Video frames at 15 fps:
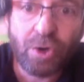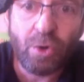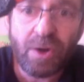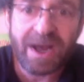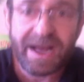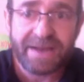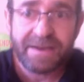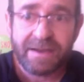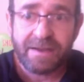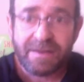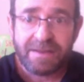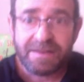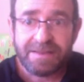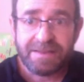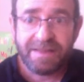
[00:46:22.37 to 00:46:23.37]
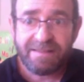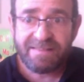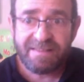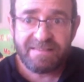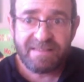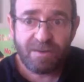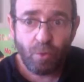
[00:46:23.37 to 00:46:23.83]
gun, this
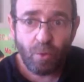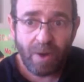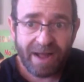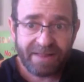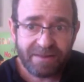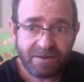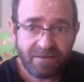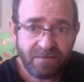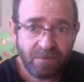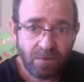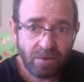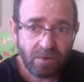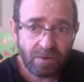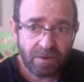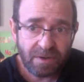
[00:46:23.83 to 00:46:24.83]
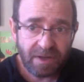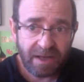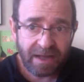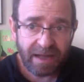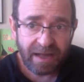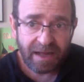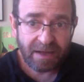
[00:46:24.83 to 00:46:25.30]
is a wonderful
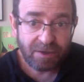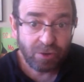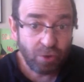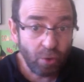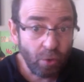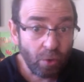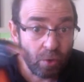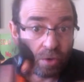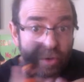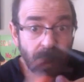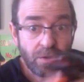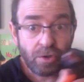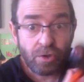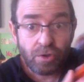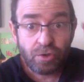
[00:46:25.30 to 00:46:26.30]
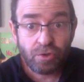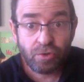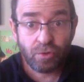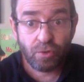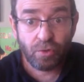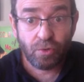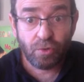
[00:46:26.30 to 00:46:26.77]
tool
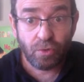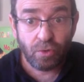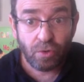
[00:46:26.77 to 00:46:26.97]
to